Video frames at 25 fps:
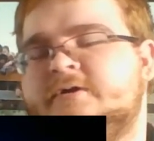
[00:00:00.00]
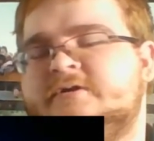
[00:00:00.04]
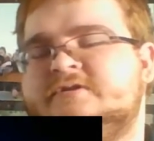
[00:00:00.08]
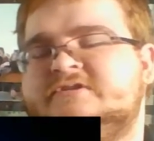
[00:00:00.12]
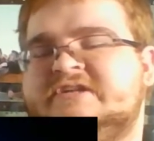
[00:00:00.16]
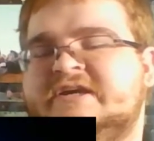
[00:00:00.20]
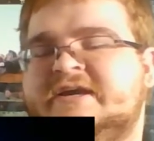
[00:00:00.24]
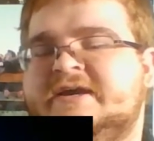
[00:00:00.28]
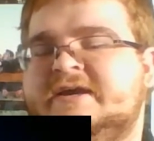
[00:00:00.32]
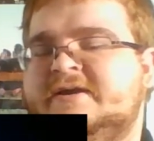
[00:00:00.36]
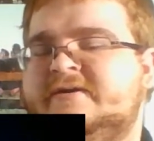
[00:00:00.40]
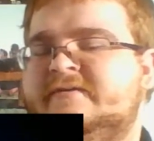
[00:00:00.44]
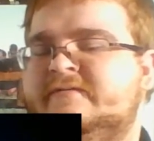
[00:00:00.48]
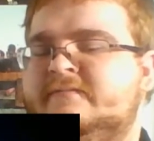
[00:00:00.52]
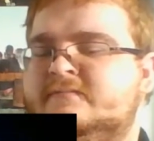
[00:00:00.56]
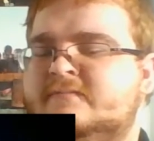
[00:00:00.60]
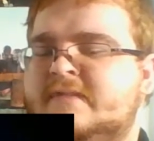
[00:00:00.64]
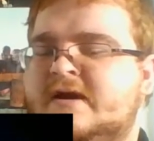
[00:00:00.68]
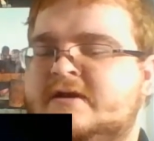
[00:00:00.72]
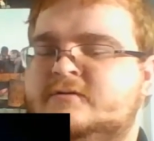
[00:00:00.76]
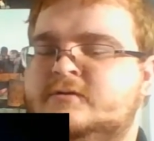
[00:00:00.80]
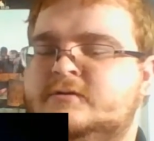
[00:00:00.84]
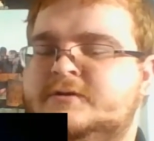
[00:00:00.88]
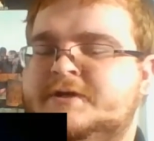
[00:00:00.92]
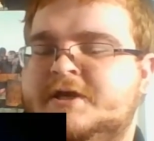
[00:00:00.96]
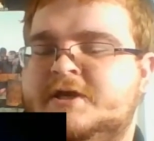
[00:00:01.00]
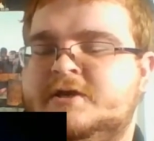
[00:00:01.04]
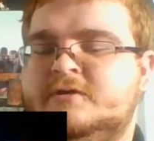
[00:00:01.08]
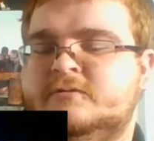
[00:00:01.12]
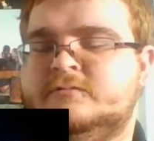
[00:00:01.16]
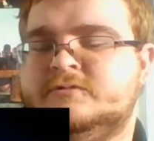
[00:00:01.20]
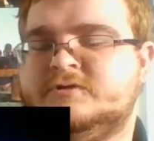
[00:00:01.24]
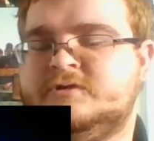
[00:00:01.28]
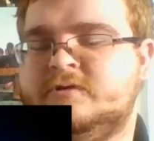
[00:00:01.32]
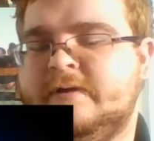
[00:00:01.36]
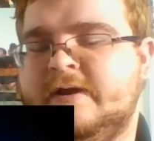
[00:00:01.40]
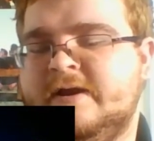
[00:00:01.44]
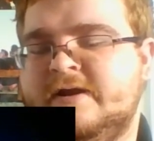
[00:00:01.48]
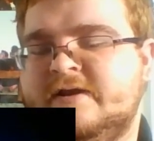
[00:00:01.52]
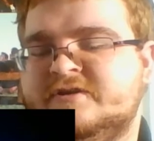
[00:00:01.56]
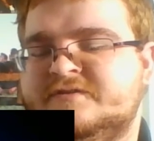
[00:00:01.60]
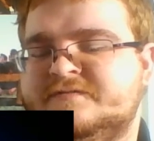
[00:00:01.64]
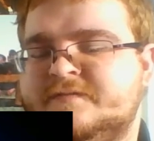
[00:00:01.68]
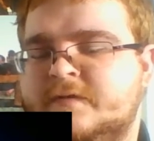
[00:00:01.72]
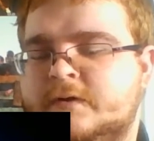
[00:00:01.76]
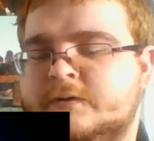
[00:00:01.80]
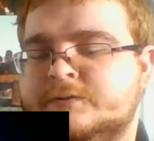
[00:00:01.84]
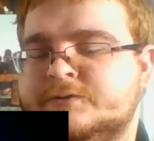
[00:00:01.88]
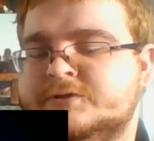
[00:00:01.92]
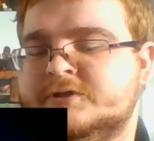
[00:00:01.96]
say Michael Keaton was great as
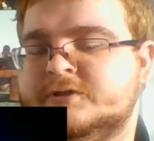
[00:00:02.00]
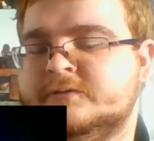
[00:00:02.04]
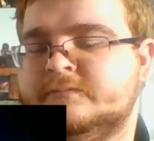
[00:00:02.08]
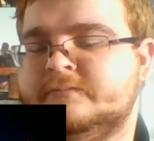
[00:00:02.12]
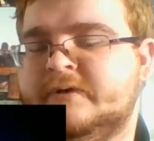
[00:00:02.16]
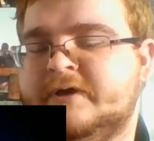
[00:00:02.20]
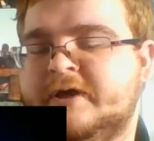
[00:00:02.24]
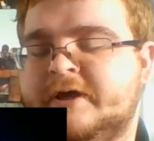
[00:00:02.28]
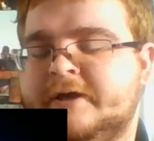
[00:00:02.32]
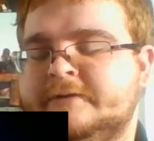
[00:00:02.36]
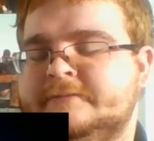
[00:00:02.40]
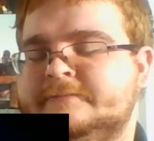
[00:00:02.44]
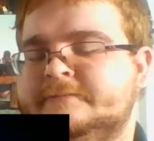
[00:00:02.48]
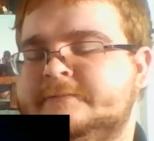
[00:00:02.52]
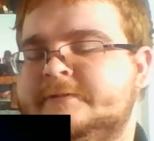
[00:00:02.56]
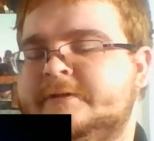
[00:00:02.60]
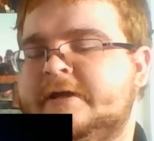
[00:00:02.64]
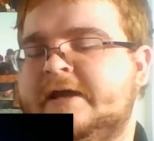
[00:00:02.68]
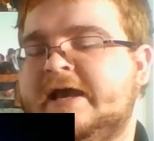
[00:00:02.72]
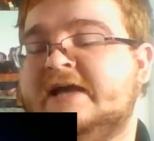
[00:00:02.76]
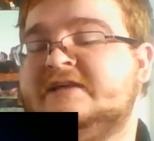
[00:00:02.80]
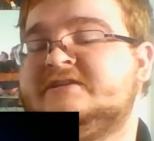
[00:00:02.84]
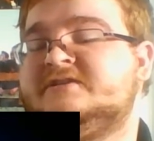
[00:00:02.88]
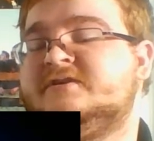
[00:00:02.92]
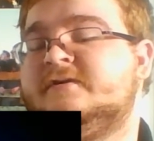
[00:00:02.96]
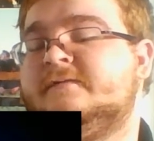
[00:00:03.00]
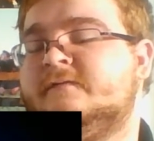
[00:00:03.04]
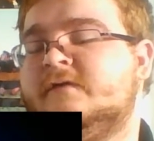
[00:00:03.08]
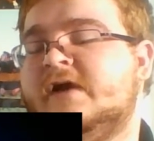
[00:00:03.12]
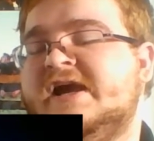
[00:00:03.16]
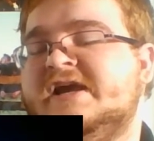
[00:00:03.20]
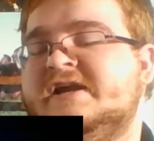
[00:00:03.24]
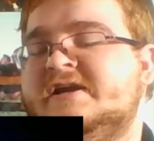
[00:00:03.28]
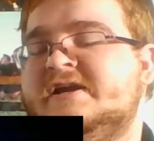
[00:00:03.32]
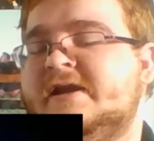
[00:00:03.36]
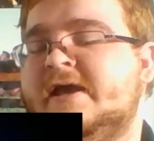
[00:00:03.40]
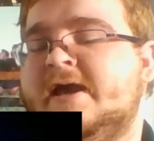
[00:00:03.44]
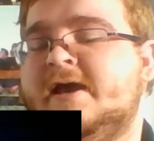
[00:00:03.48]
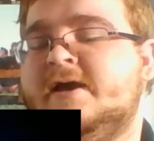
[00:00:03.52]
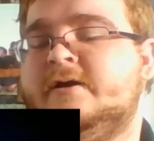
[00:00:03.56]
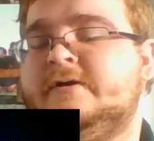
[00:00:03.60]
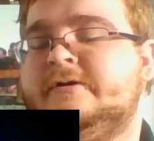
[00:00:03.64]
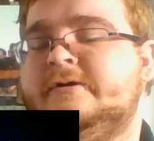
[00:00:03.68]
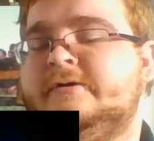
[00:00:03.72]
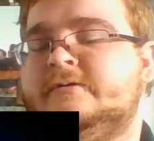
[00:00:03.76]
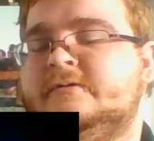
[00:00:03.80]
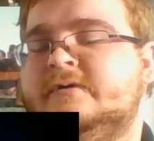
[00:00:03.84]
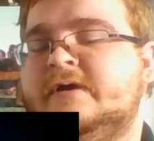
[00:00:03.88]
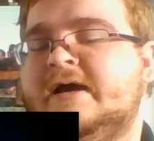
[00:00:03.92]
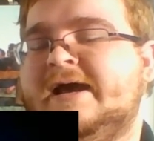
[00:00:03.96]
Vulture, but as of right
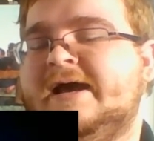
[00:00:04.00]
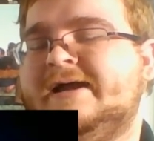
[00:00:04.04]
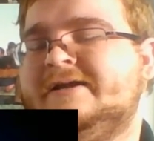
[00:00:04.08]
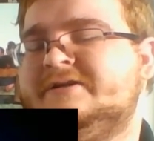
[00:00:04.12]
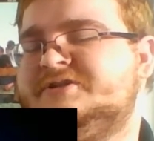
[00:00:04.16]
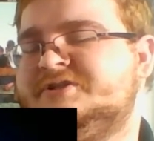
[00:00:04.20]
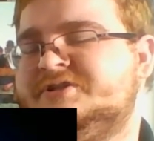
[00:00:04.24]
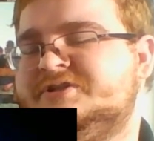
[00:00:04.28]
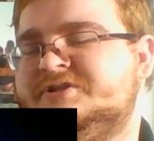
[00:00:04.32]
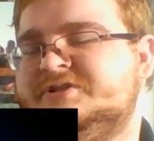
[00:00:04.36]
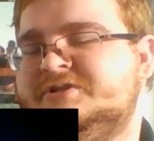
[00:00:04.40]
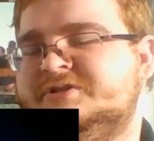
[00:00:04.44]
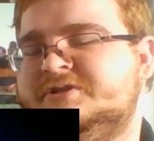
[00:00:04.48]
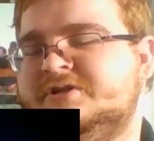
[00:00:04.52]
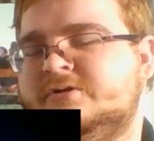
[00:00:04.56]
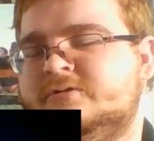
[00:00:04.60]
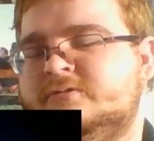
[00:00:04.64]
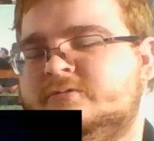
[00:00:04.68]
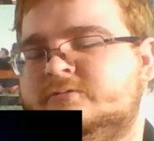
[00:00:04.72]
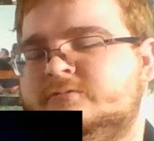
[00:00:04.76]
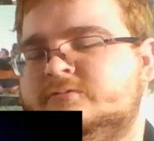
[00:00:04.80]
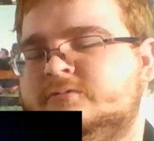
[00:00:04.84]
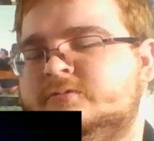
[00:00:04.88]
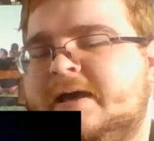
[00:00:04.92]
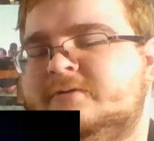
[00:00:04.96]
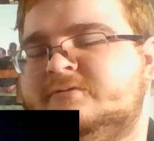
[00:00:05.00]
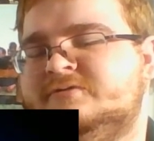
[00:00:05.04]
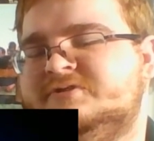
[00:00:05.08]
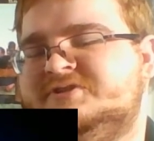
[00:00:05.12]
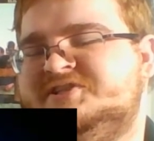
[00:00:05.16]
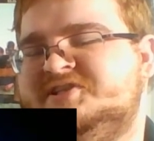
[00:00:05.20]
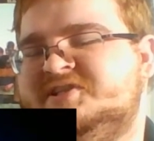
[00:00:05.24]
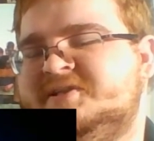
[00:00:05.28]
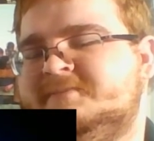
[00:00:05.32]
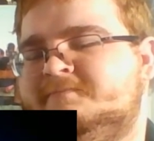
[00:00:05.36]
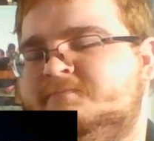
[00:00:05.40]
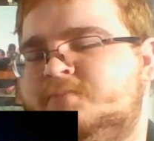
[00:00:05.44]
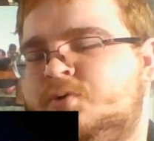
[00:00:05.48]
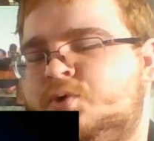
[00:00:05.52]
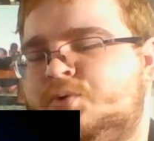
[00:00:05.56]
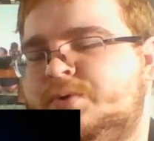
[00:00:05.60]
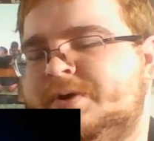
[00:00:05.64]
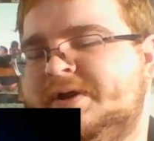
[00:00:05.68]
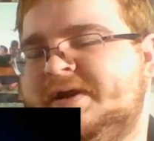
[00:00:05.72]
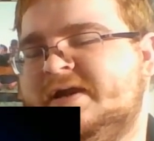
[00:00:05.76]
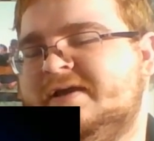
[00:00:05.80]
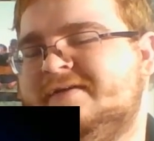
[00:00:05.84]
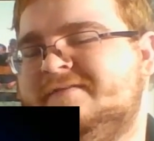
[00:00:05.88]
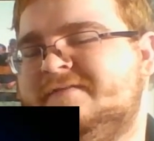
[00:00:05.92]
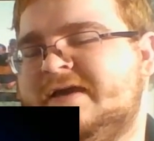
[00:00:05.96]
now, I don't see the
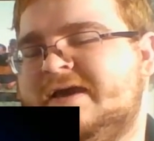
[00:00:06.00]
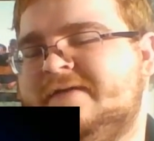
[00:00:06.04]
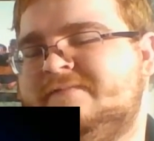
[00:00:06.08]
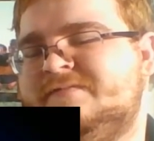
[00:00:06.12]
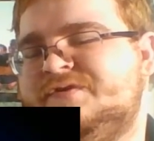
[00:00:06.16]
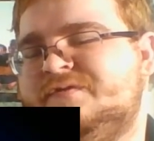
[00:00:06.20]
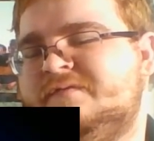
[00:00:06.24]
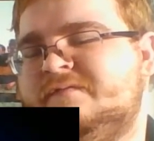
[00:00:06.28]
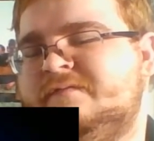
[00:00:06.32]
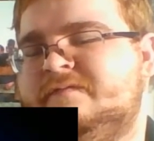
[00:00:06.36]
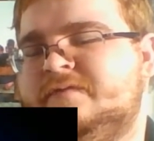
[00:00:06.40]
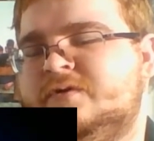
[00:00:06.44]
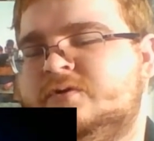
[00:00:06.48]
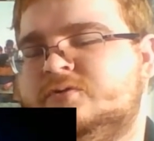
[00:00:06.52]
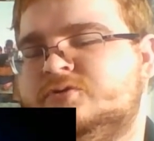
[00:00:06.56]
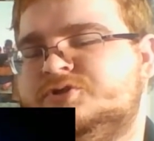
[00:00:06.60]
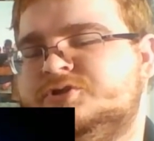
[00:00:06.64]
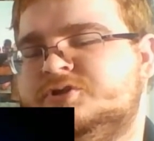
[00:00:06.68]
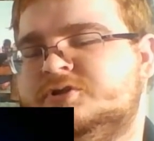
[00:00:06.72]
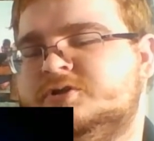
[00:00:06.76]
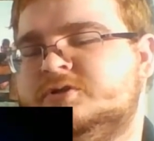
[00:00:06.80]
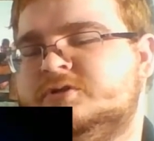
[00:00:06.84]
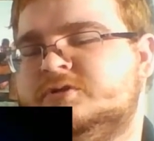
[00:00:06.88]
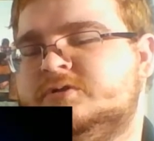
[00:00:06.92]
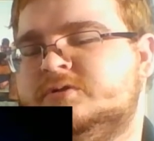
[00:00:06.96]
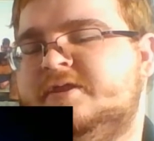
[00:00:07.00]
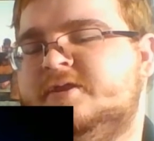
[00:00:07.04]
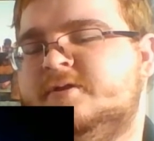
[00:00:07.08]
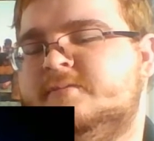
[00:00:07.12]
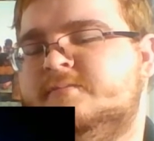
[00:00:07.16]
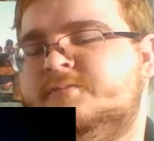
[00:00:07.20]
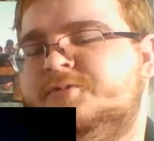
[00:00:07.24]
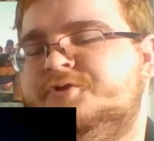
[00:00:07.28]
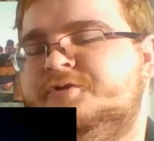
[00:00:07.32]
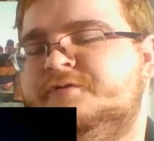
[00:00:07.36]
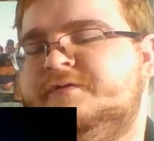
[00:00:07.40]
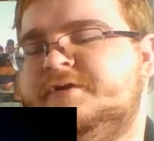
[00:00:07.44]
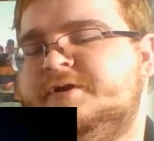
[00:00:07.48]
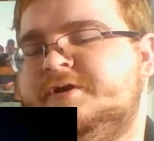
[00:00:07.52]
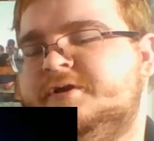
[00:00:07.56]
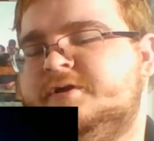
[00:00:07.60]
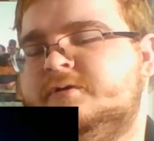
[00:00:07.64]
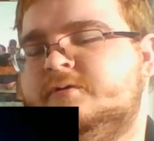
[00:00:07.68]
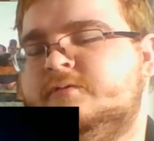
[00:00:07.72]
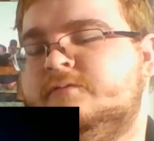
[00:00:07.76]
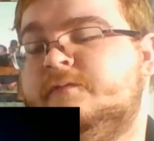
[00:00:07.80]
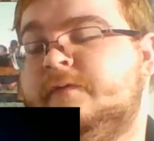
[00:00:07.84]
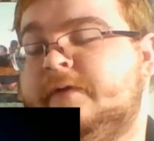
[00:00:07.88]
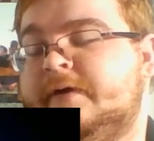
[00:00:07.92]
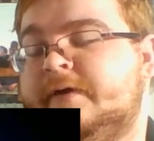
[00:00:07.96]
point of having Vulture in the
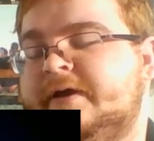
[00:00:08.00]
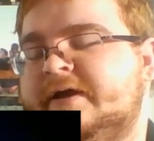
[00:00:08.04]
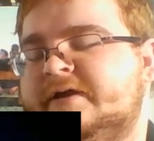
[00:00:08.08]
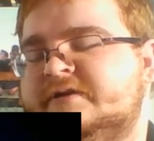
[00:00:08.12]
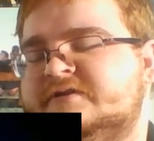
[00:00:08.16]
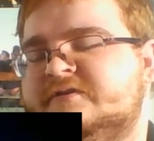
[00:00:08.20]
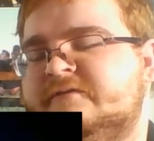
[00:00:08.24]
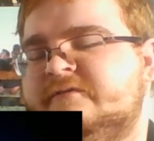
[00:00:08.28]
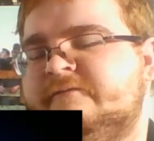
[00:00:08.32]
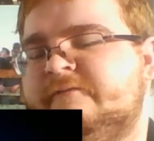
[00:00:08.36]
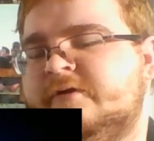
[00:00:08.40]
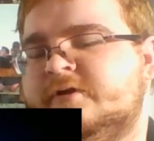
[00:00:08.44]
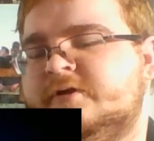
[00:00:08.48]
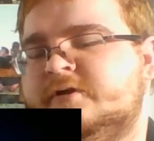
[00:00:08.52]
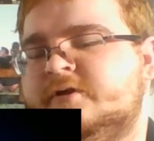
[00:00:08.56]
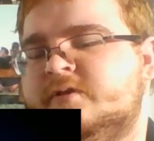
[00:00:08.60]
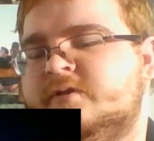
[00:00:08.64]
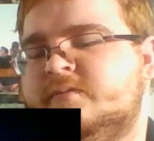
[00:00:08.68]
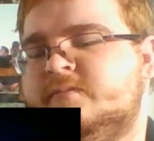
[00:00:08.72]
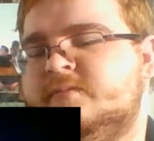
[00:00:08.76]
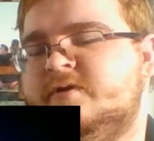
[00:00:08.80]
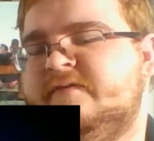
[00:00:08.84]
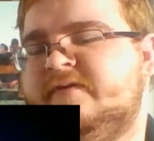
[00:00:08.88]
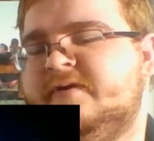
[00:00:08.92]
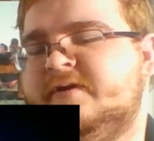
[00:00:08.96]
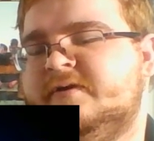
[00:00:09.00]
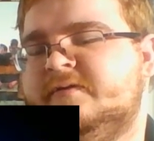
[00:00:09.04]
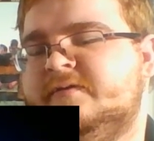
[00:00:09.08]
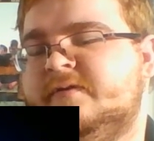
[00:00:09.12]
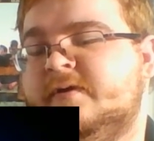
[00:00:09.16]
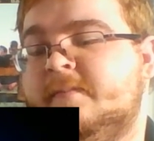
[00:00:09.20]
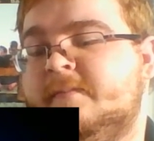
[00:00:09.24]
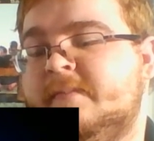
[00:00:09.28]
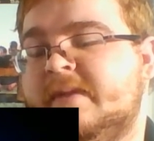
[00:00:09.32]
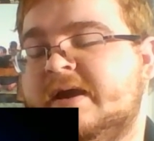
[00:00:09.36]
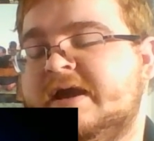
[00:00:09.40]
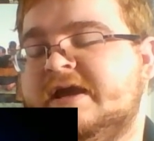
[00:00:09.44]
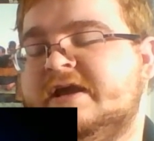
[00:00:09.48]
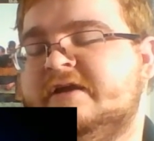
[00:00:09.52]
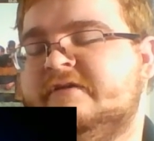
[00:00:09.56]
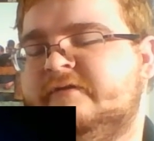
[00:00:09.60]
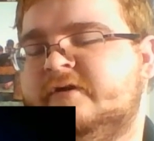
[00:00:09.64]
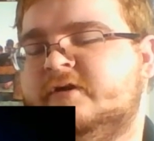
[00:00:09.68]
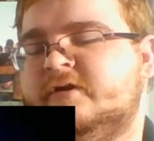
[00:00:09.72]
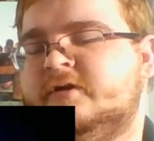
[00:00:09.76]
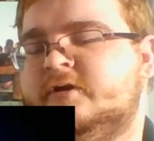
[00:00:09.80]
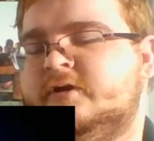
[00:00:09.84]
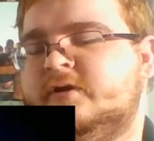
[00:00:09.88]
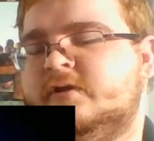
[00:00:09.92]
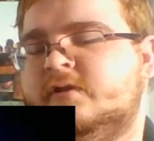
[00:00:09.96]
movie as the villain of the movie, the main
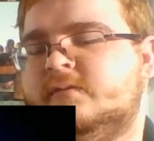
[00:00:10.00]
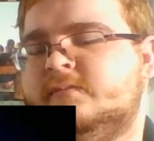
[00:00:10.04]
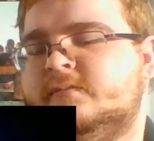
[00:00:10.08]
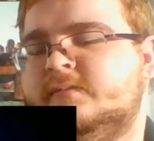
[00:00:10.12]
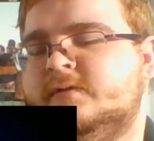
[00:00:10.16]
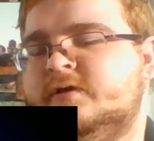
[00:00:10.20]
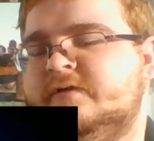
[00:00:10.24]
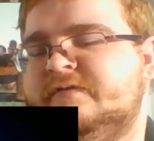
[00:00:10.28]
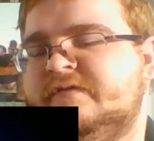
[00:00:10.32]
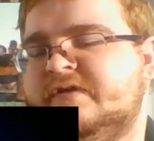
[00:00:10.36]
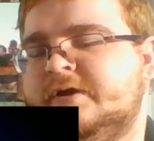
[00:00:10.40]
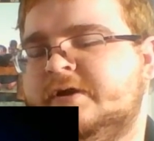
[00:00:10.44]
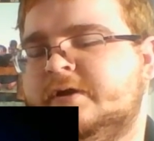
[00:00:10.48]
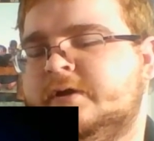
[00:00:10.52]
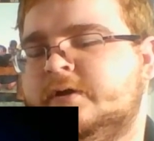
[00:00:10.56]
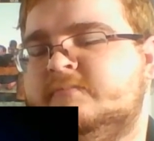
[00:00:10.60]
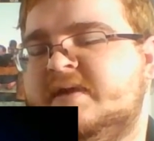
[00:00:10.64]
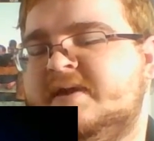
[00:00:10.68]
villain of the movie.